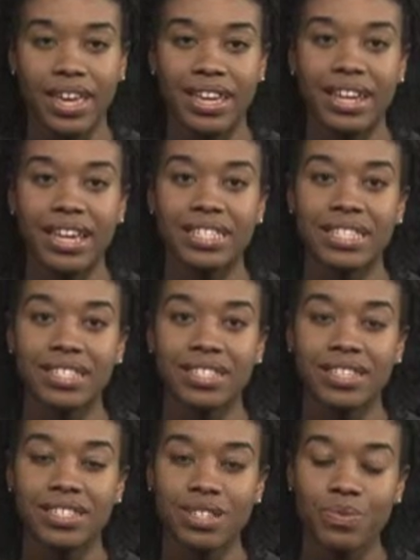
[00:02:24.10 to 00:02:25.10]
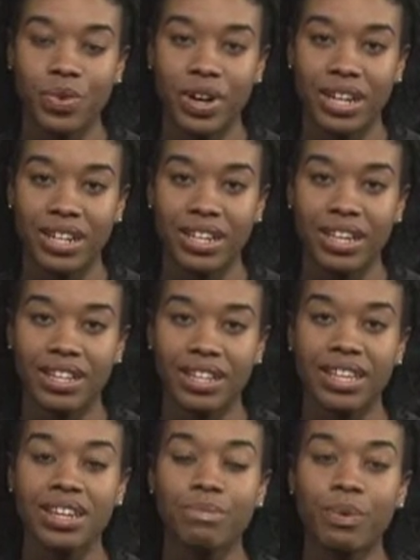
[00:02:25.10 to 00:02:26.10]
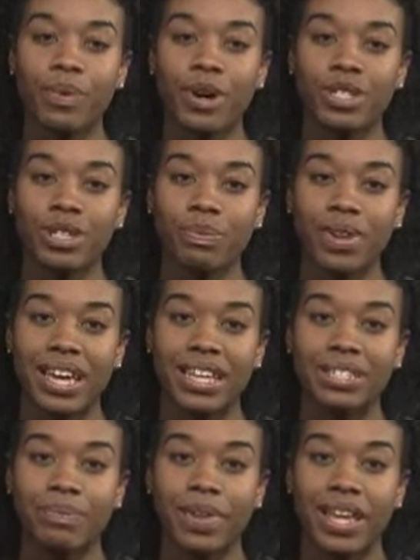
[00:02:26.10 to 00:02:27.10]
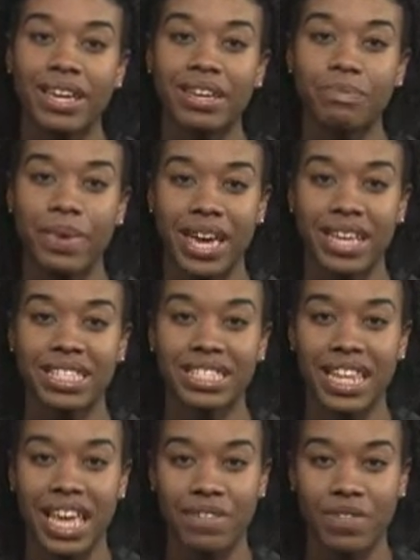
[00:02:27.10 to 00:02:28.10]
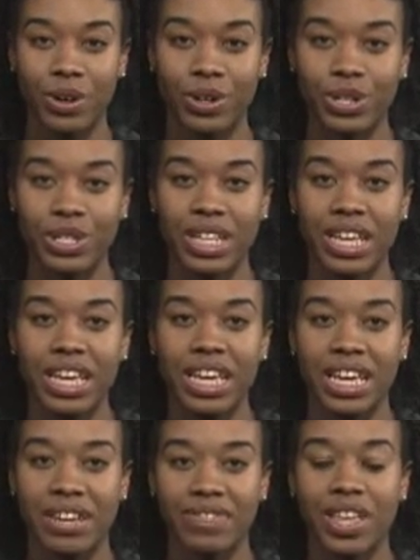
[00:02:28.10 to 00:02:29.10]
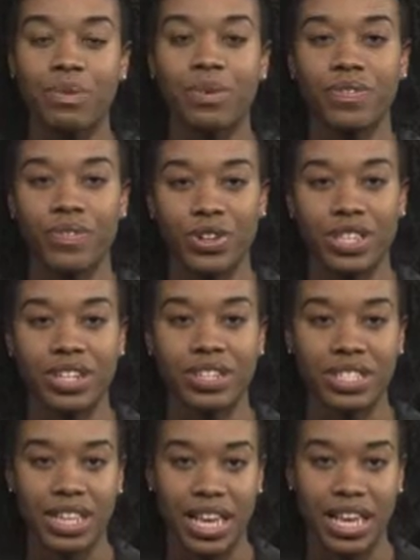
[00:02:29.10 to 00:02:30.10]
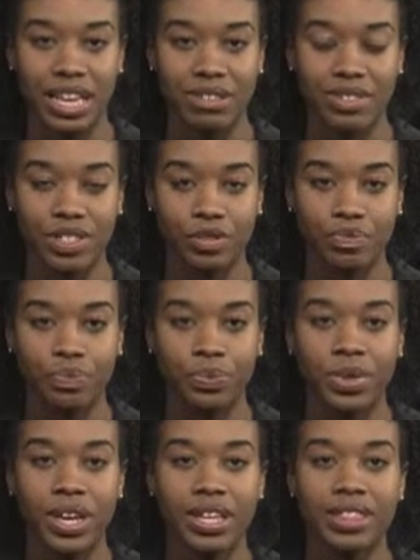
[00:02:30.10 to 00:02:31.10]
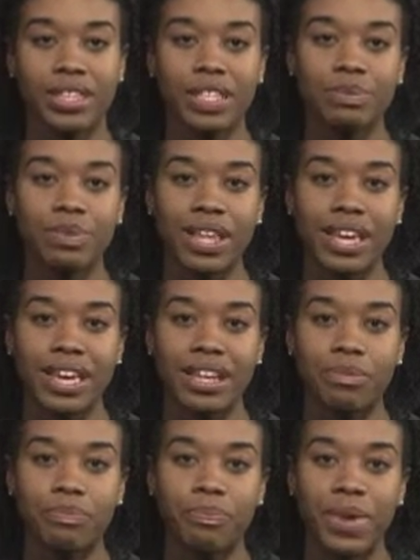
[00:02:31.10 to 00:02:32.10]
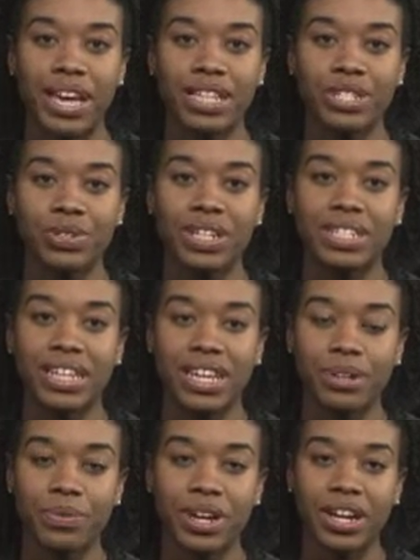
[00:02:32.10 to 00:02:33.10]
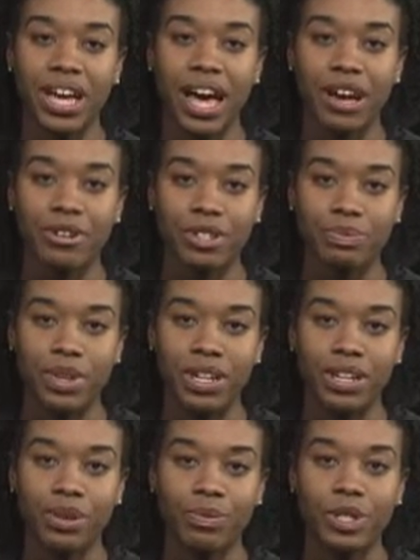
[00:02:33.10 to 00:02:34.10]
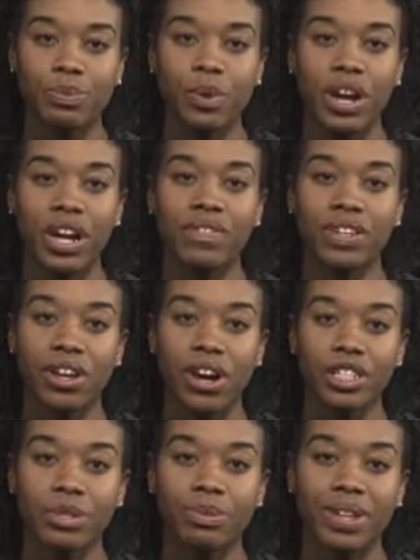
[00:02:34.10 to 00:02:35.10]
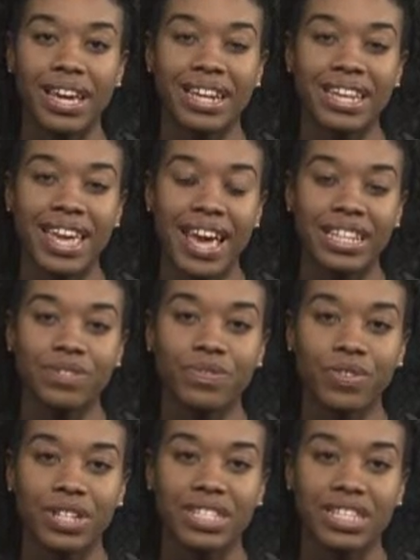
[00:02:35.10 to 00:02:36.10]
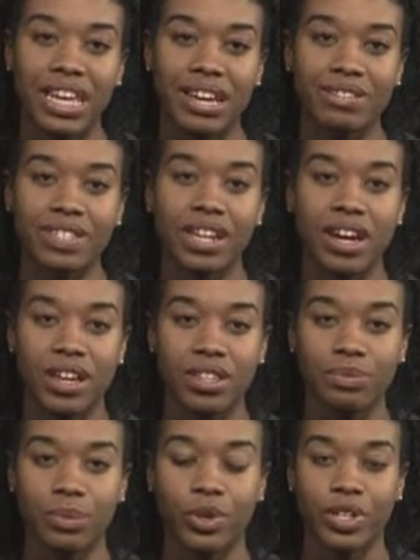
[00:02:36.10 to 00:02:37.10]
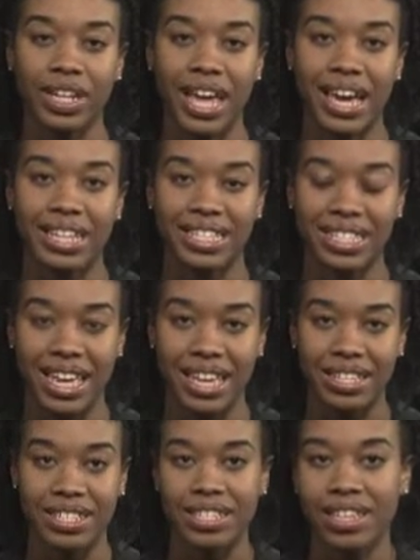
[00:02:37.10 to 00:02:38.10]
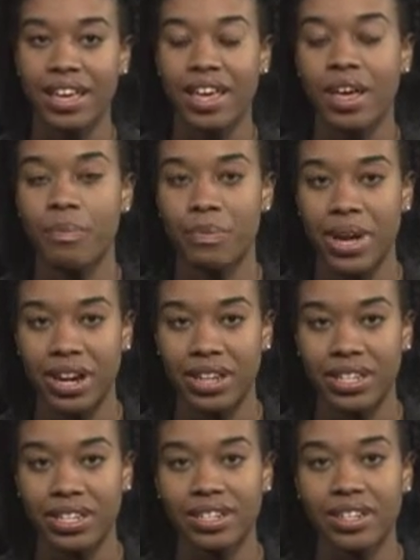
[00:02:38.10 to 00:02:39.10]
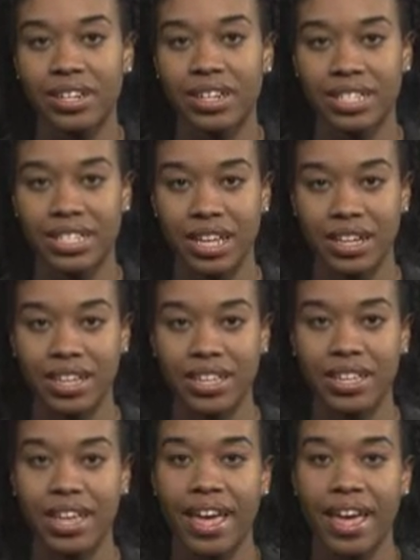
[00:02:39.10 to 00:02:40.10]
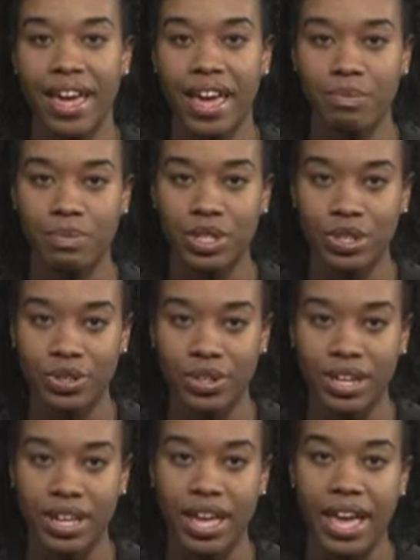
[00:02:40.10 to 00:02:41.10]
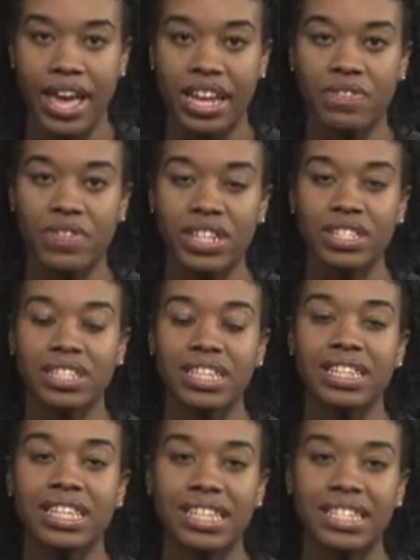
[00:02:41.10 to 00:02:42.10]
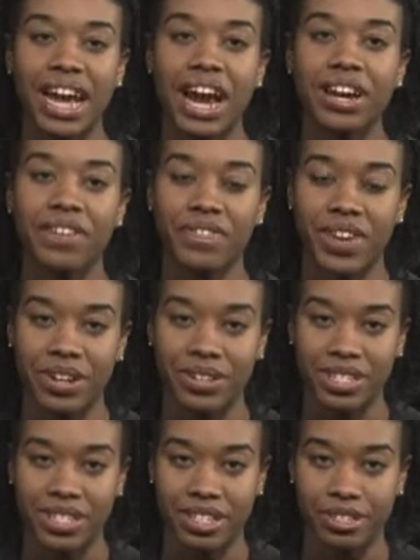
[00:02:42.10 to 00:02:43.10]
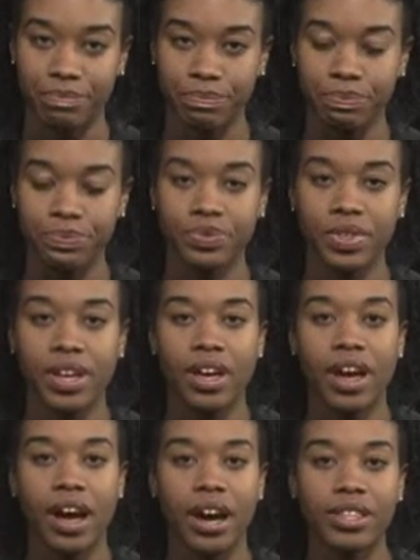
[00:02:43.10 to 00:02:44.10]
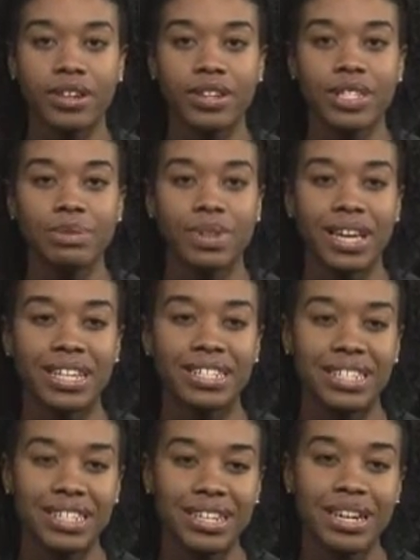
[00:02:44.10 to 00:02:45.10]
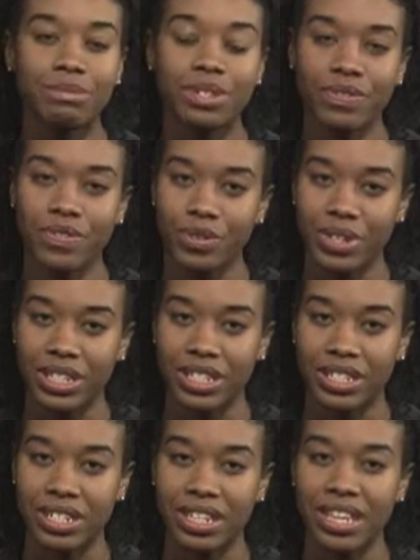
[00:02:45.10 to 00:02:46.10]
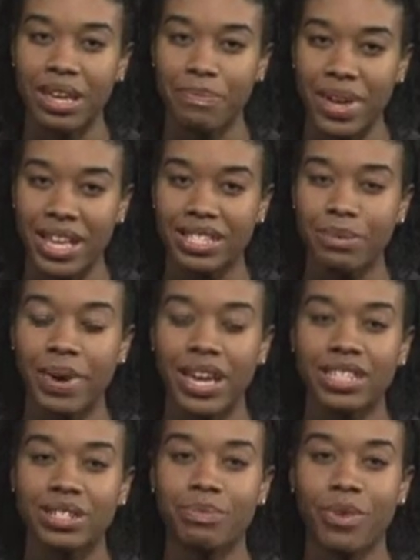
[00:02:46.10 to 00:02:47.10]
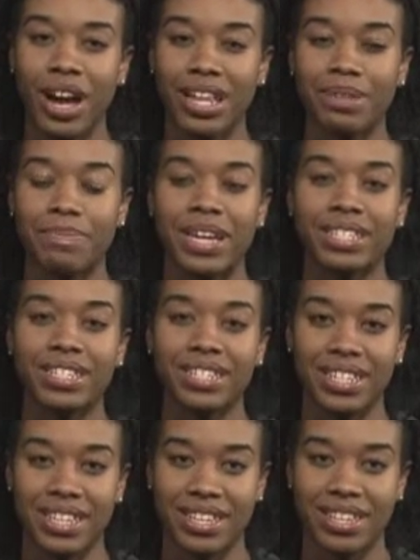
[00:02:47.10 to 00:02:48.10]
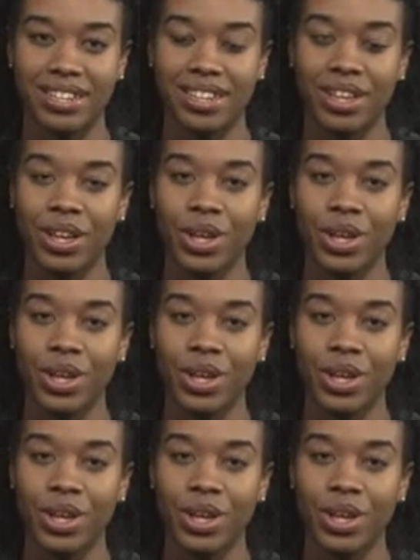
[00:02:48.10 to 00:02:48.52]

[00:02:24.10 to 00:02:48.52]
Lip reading: In 1861, Lincoln proposed a plan to pay slaveholders if they would free their slaves. This plan, made to a Delaware congressman, was part of a larger plan he had to free slaves in other borderline states, Maryland, Kentucky, and Missouri, and eventually the entire Confederacy. Although his plan didn't come to fruition, the Emancipation Proclamation did.